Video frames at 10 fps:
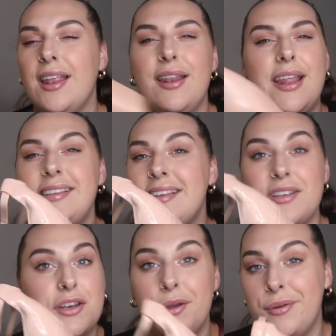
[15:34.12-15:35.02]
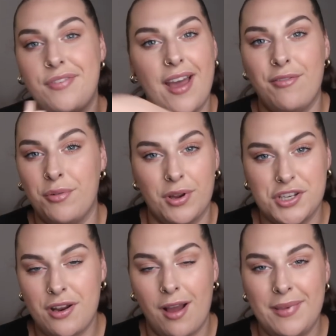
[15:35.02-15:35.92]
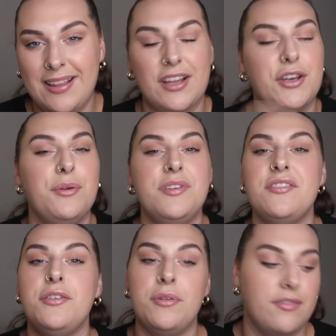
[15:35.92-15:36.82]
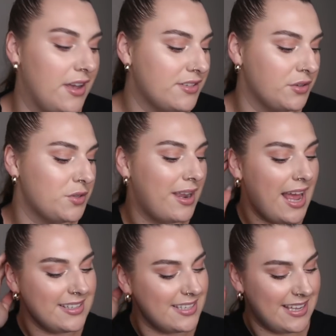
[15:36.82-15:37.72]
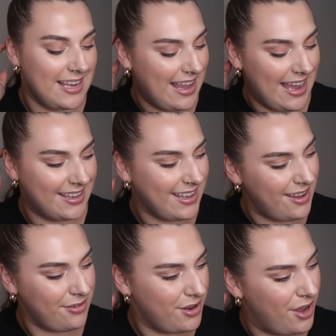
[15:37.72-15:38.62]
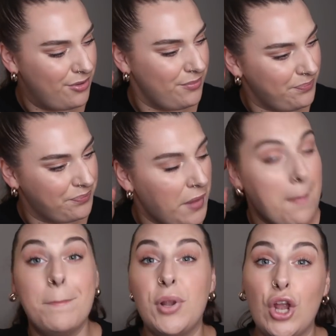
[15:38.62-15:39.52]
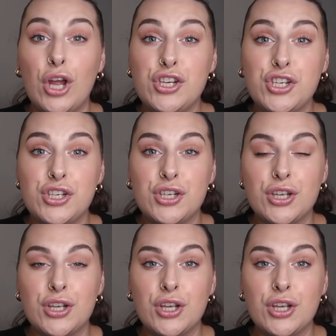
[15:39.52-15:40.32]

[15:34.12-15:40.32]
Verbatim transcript: this isn't nude for everyone, do you know what I mean? Like nude is universal. So I like to say like, I don't know, blush,